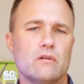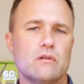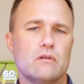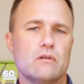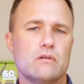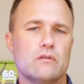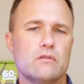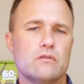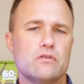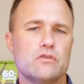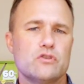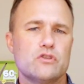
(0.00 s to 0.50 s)

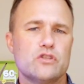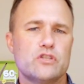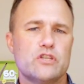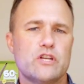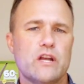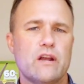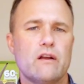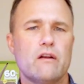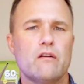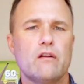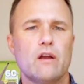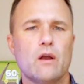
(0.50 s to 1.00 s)

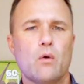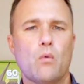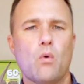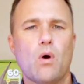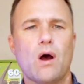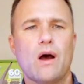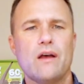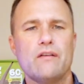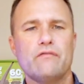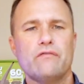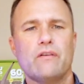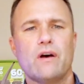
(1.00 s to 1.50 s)
sharing
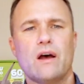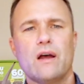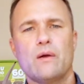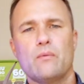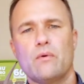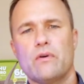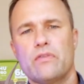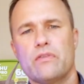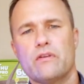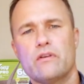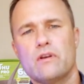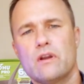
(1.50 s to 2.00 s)
Wi-Fi with
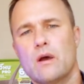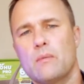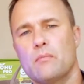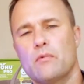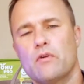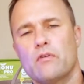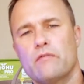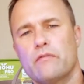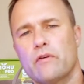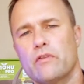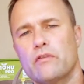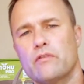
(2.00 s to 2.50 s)
a number of
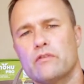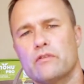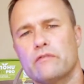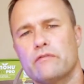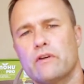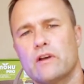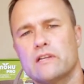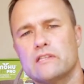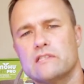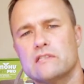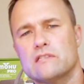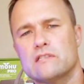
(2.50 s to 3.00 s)
other
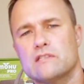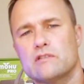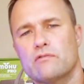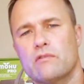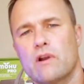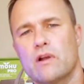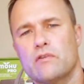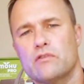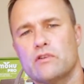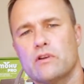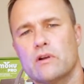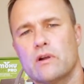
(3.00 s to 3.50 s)
devices around
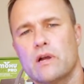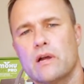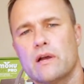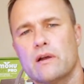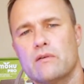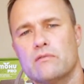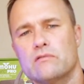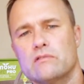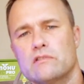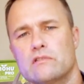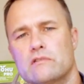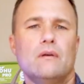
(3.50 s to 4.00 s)
your
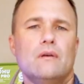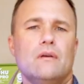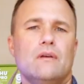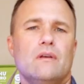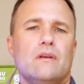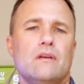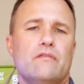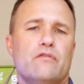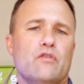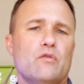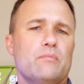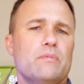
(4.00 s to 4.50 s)
house. If
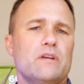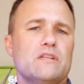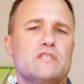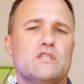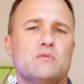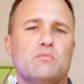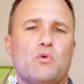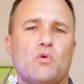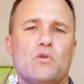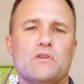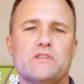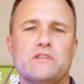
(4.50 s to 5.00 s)
you're a big
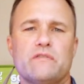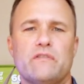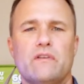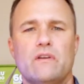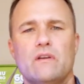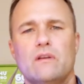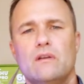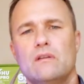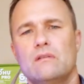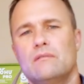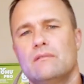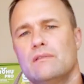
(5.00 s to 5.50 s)
sports
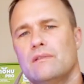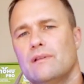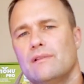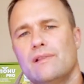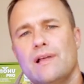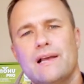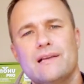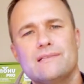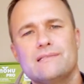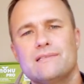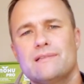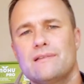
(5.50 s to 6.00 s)
fan, the
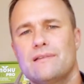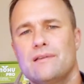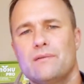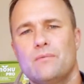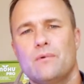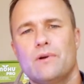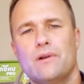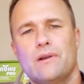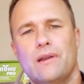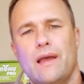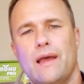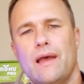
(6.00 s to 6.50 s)
last thing you want
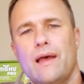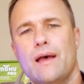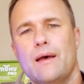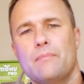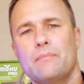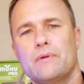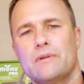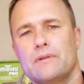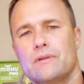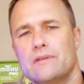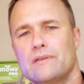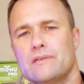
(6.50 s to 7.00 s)
to happen
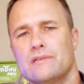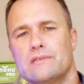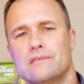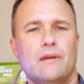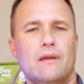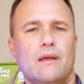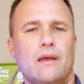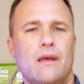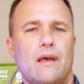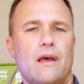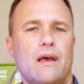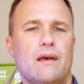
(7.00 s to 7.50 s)
is
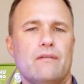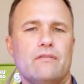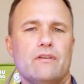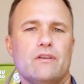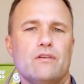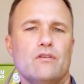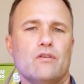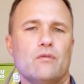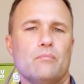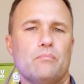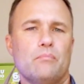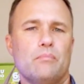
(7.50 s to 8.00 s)
having
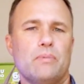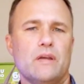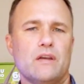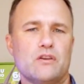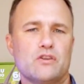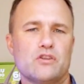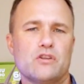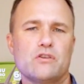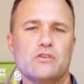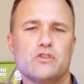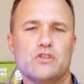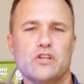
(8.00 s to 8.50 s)
your picture
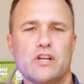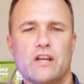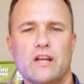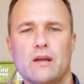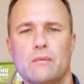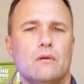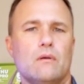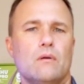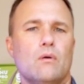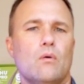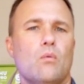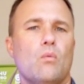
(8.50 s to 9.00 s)
jam
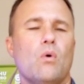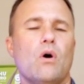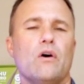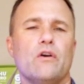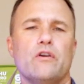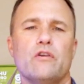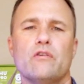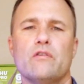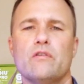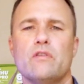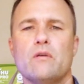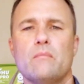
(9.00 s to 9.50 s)
up while you're
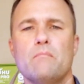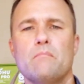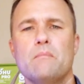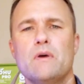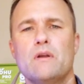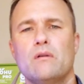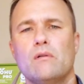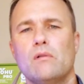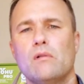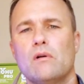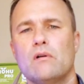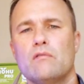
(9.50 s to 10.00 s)
in the
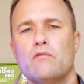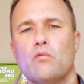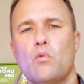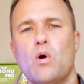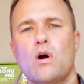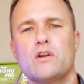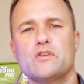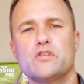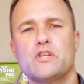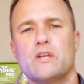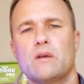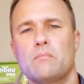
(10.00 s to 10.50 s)
middle of
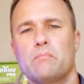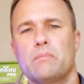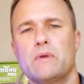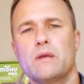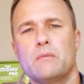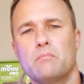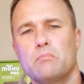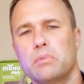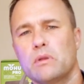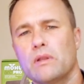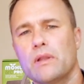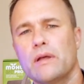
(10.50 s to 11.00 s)
watching a big
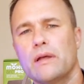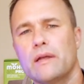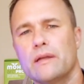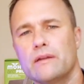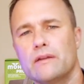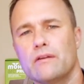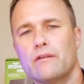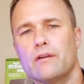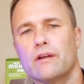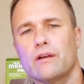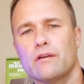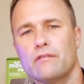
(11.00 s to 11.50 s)
play
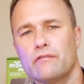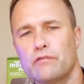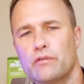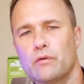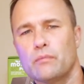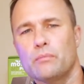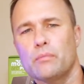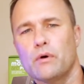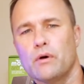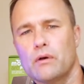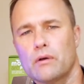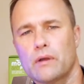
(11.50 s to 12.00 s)
during a
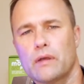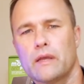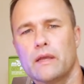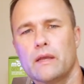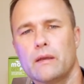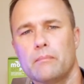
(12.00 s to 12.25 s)
football game.